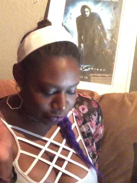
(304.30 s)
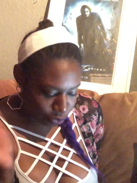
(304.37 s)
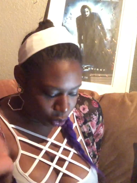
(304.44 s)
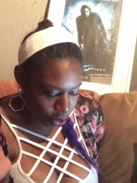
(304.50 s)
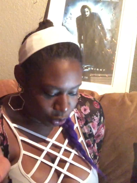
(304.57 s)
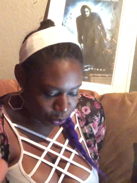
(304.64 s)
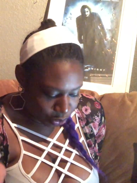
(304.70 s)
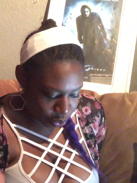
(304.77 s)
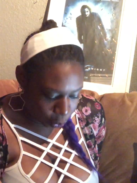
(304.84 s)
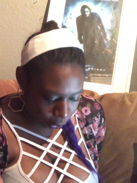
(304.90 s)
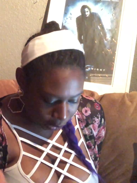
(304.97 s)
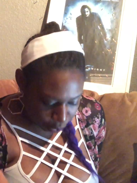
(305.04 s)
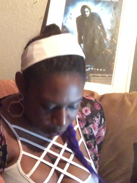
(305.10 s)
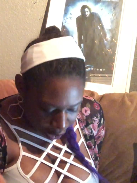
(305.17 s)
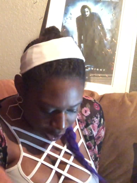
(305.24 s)
of course was
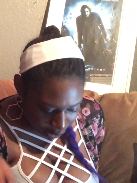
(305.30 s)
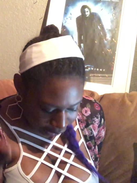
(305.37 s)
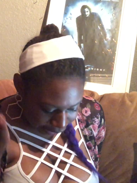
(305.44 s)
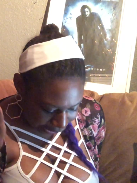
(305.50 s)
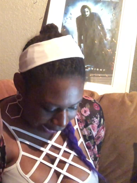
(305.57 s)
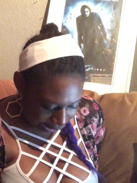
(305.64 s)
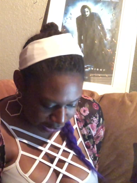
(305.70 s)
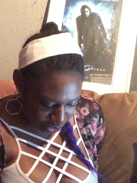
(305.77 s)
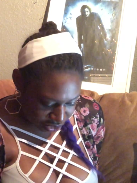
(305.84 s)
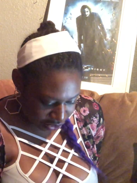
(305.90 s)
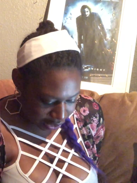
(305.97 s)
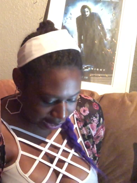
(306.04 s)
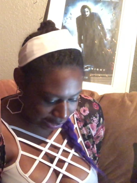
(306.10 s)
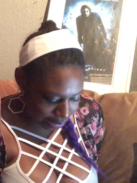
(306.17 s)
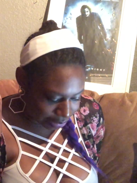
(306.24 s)
totally wrong, and the
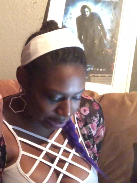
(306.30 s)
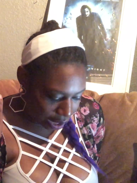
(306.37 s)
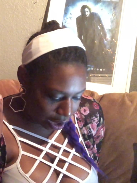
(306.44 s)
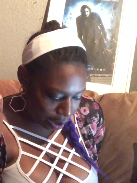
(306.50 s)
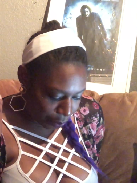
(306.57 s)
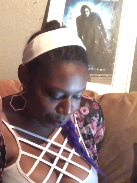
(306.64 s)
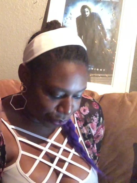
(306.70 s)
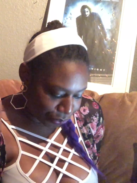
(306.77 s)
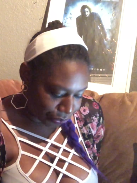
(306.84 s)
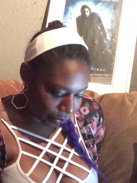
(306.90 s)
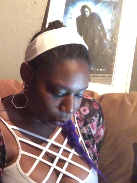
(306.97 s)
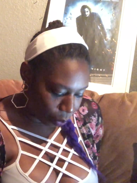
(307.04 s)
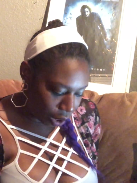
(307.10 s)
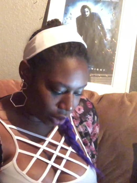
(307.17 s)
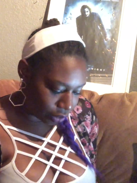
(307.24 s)
answer is
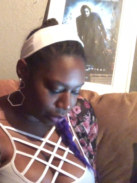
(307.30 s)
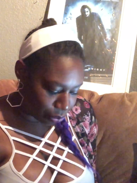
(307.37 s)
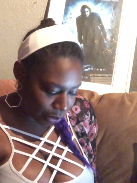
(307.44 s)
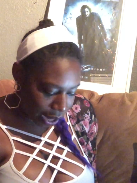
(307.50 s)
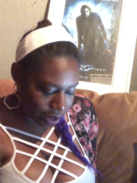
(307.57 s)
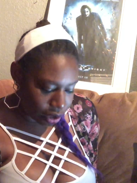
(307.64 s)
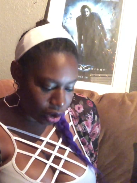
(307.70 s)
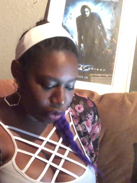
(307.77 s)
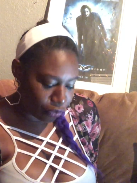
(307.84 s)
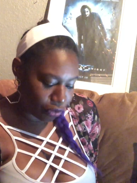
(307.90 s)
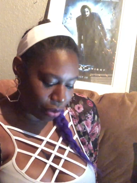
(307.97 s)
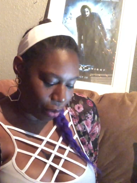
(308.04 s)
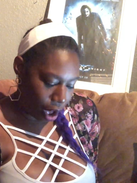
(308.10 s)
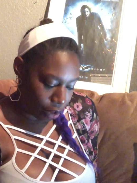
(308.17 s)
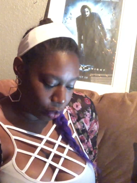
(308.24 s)
Marlon Brando
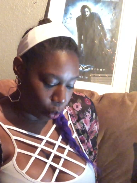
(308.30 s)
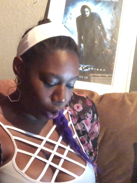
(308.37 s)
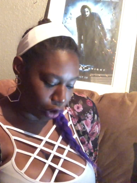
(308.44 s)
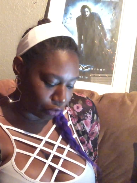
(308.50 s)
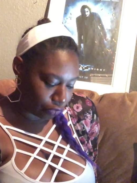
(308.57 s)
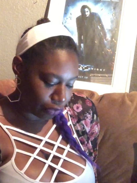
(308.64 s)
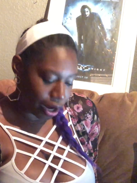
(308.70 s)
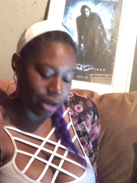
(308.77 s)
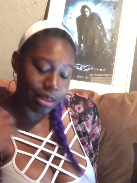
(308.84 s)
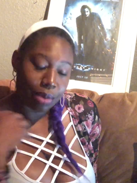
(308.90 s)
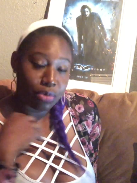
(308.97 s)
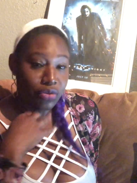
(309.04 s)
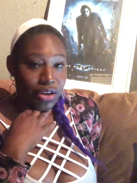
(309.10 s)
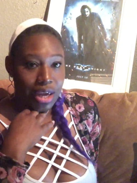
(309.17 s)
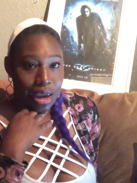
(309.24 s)
from On the Waterfront.
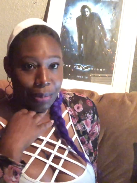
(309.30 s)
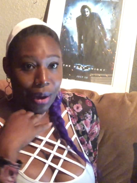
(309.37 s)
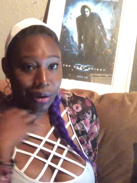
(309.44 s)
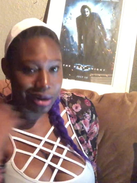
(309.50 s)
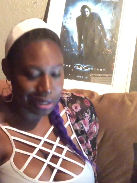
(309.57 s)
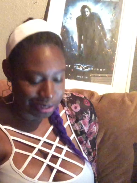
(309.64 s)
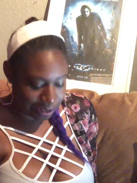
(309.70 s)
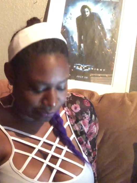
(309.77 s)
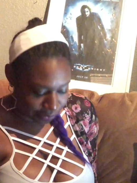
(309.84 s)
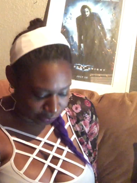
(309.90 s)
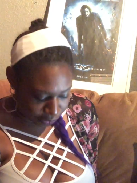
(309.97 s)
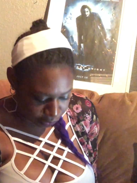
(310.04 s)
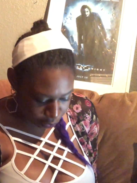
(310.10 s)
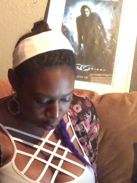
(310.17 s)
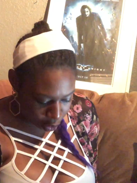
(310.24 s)
That movie came out in
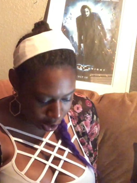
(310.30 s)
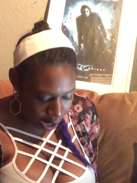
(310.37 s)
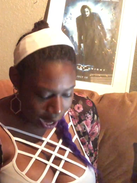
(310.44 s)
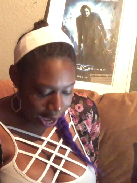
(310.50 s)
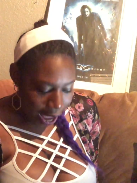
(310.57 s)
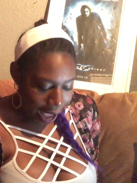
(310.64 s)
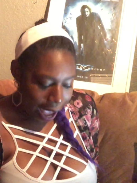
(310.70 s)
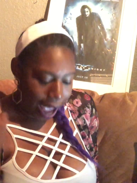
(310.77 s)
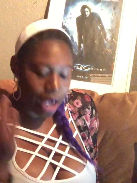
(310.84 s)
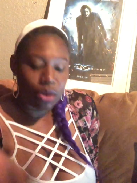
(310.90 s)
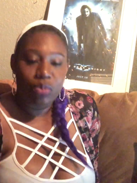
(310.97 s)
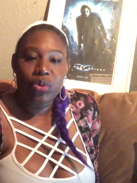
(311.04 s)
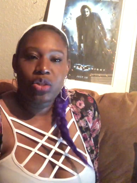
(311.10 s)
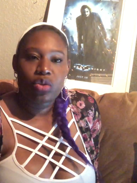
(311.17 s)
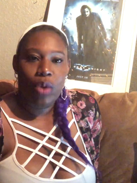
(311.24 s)
1954
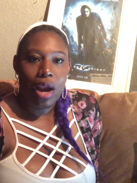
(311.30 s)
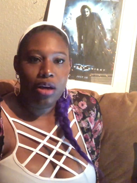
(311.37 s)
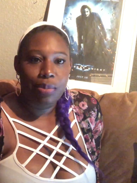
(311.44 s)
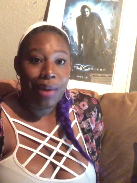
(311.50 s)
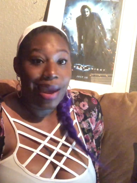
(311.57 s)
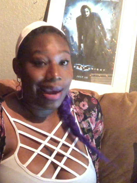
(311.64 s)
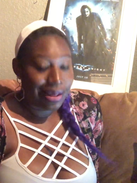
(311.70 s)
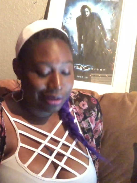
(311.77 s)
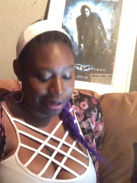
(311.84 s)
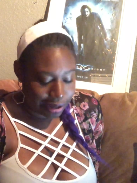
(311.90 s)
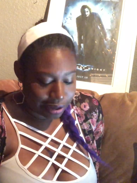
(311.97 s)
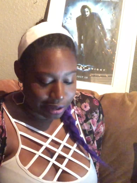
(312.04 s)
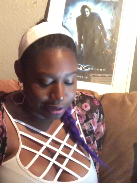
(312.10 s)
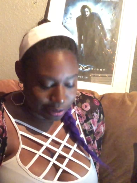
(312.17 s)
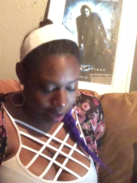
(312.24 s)
and was directed by
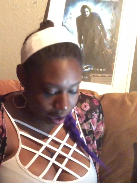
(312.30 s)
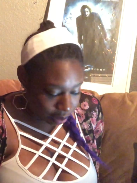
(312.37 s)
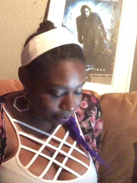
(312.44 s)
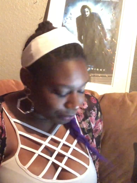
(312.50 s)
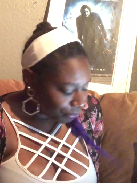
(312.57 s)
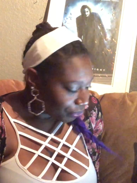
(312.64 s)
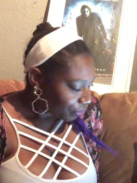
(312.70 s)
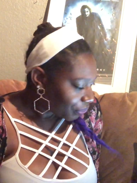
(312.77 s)
Elia Kazan.